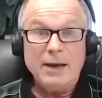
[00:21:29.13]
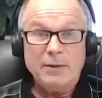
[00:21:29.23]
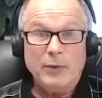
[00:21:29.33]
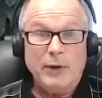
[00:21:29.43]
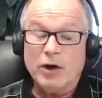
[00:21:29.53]
We're
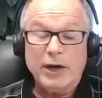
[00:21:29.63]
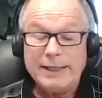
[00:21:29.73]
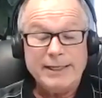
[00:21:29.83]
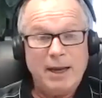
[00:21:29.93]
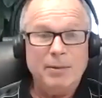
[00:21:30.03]
not
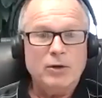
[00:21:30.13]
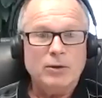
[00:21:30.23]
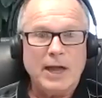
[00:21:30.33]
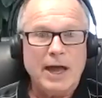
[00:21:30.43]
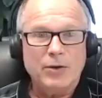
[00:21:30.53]

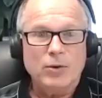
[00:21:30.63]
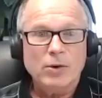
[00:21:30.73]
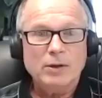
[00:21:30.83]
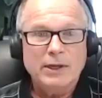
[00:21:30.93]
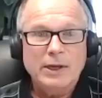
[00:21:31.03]
anti-chemical at
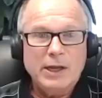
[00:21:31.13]
all.